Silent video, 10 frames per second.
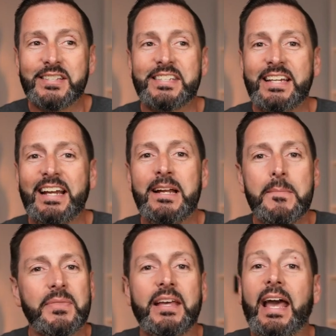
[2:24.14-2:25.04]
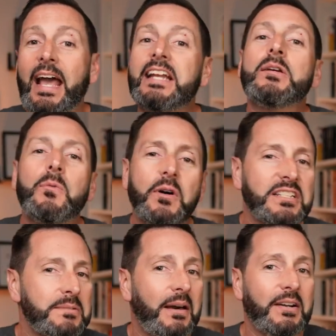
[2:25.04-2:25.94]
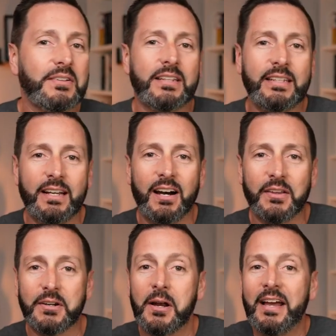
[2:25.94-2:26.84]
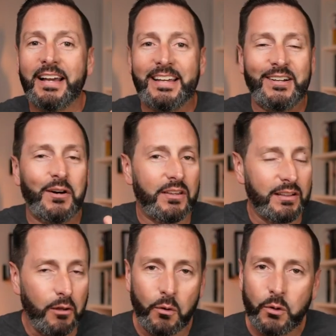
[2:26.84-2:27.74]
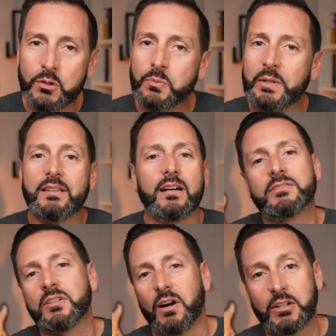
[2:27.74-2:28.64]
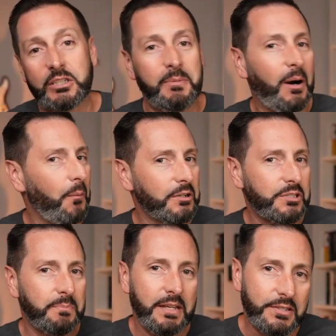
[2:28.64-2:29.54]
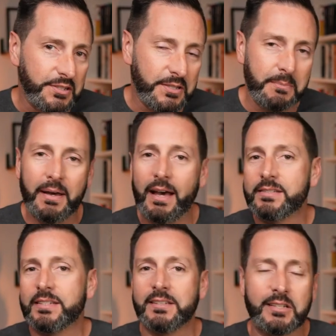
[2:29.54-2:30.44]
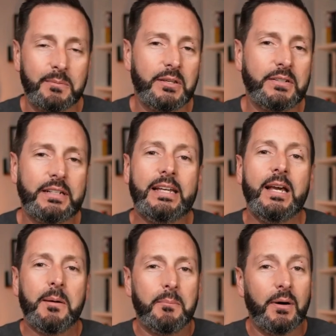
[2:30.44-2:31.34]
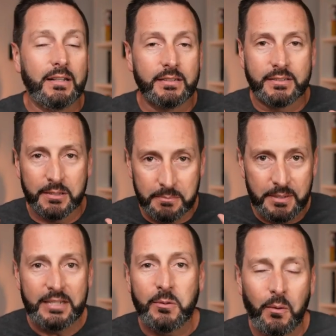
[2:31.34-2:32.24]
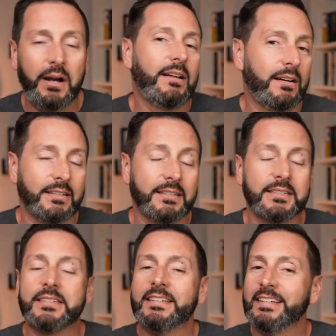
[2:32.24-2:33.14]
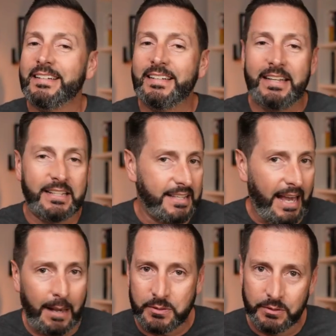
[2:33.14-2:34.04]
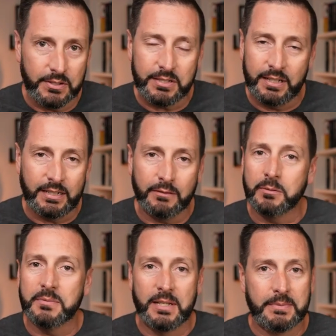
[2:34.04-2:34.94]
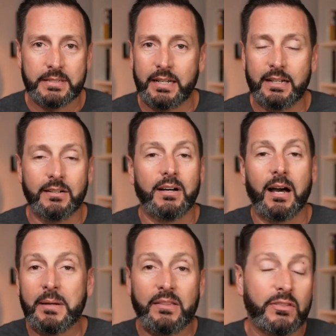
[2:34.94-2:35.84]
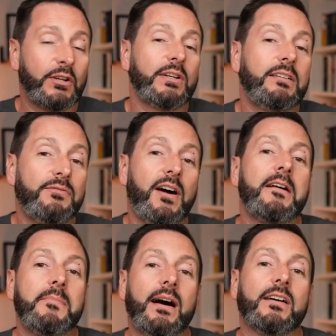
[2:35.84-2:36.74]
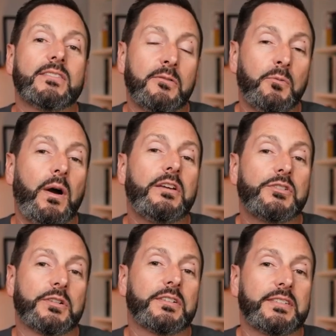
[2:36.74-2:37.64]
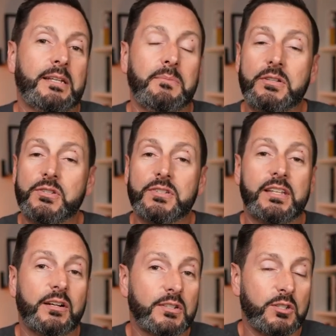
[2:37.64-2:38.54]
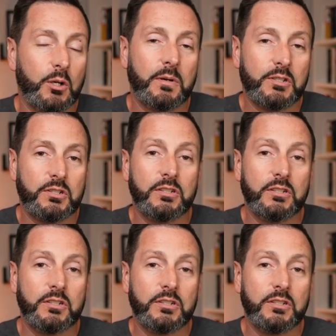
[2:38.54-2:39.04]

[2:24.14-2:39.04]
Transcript: to say that anyone is better than the other. You know, the locals, we love to argue about which beach is the best in the community, but to be quite honest, it's absolutely stunning from tip to tail. I mean, 35 miles of white sugar sand beaches. There is so much